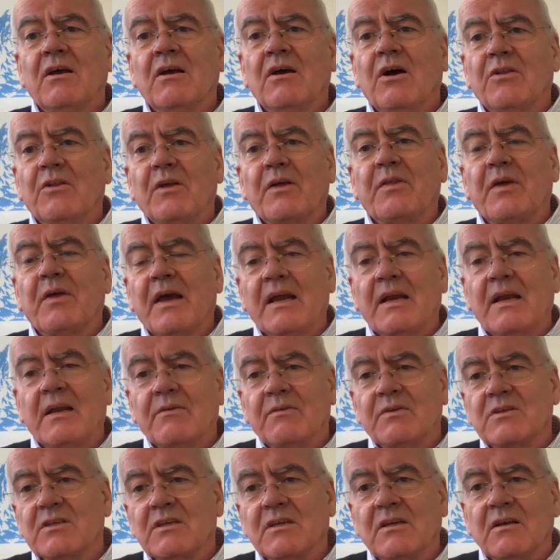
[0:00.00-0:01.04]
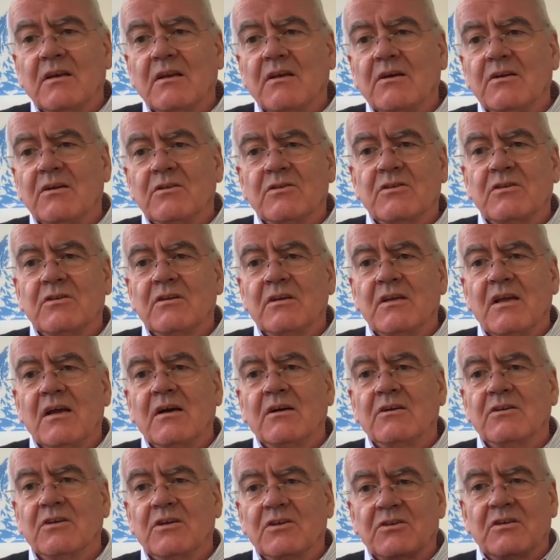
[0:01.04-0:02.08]
On the other hand, having seen Ernst &
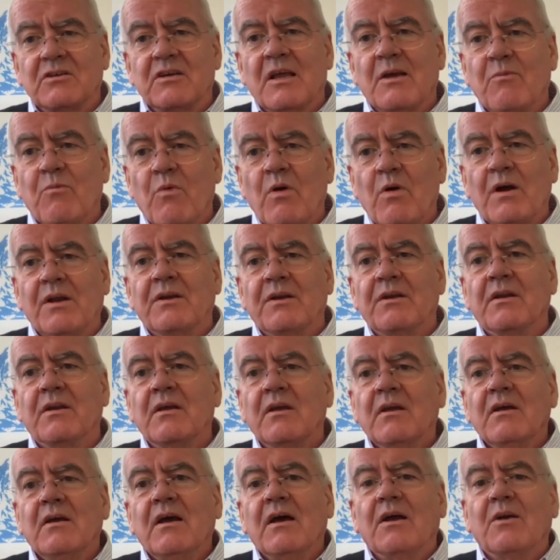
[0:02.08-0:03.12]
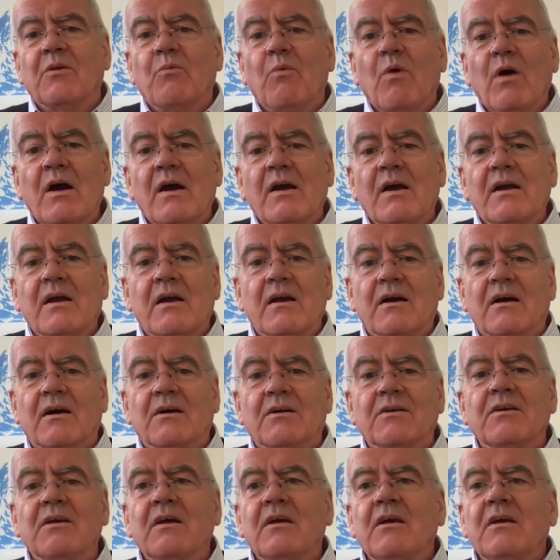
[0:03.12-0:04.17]
Young, just to name one, and
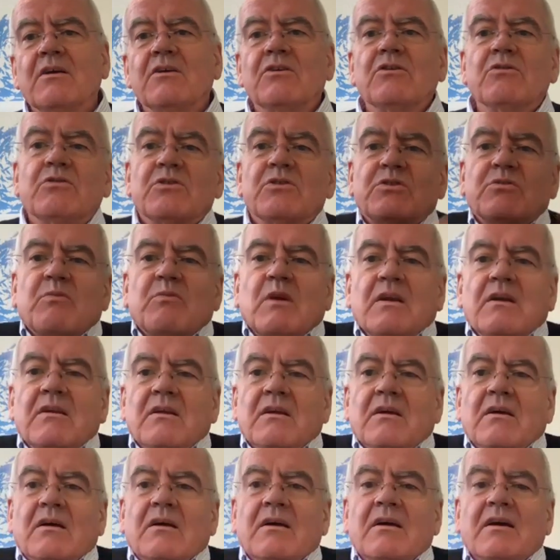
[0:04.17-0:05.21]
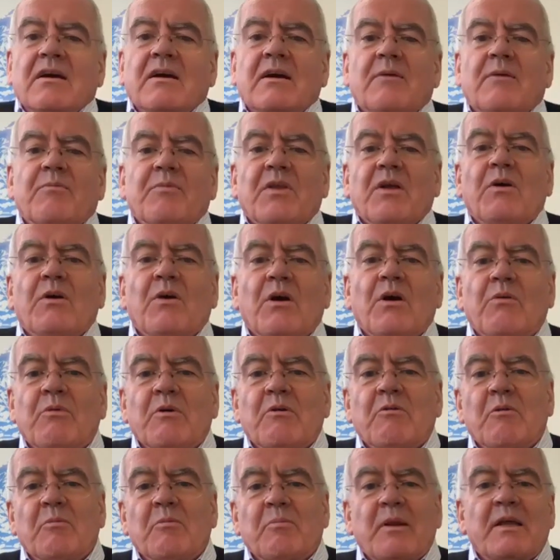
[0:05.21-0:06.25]
Wirecard, you just wonder, are we
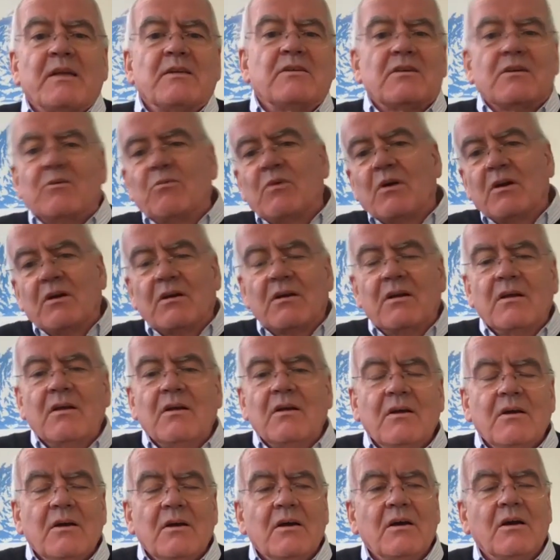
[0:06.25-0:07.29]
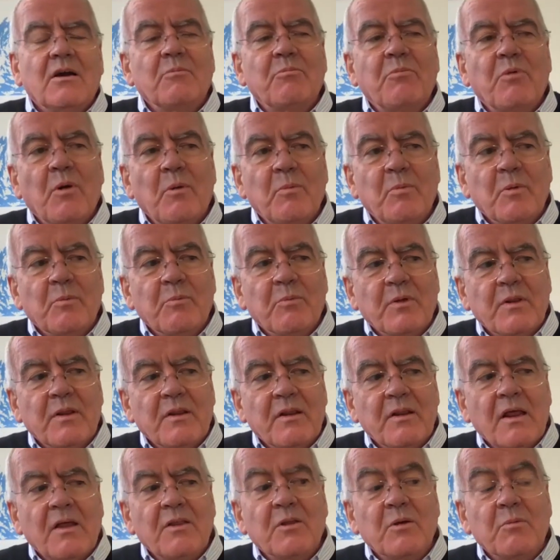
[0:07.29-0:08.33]
replacing one problem with
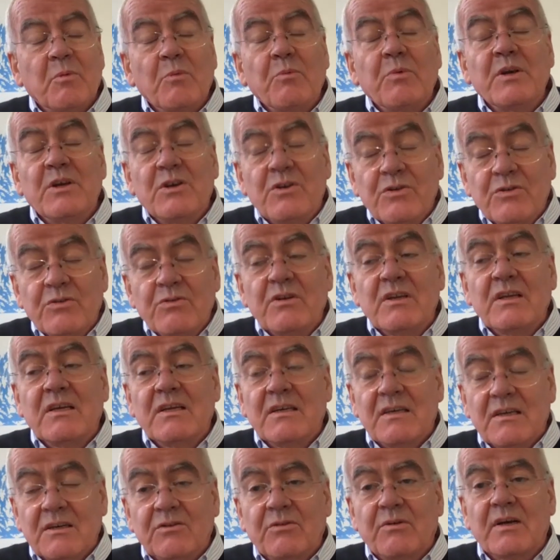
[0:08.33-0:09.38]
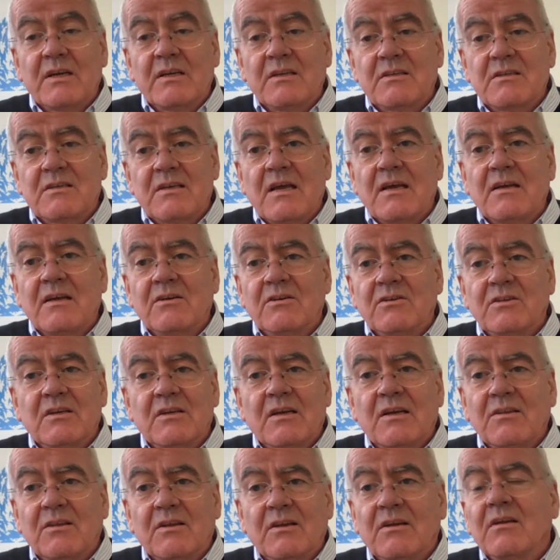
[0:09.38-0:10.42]
another? But we do need integrated standards, and
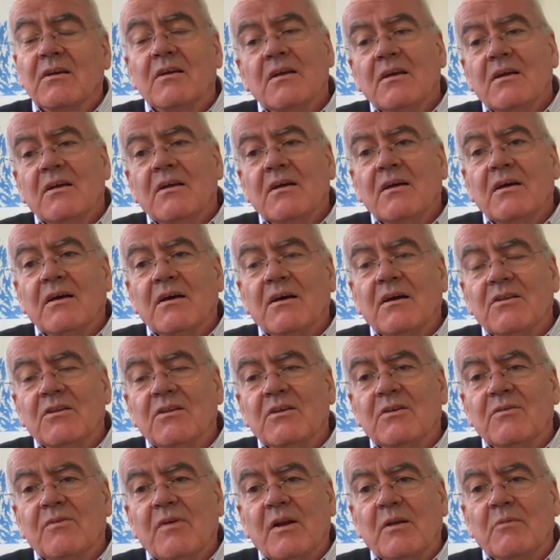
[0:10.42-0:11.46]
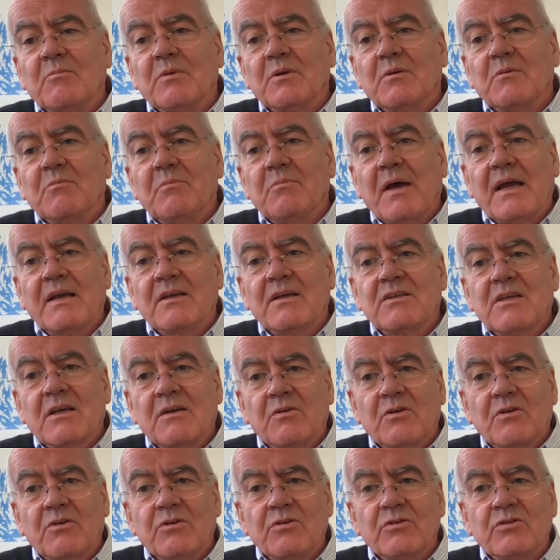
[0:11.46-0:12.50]
I think the development banks have a
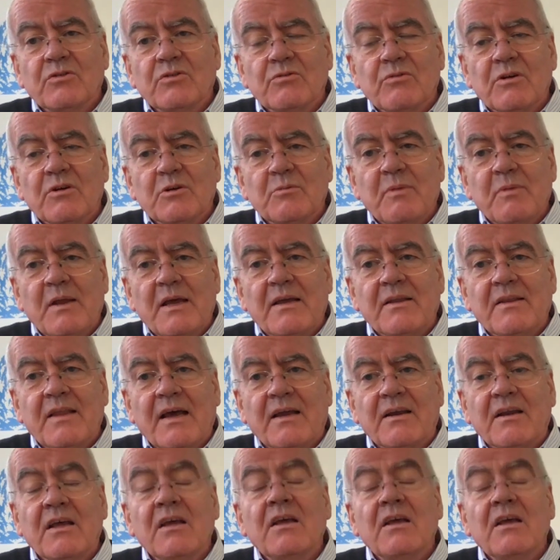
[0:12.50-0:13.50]
crucial role to play in that,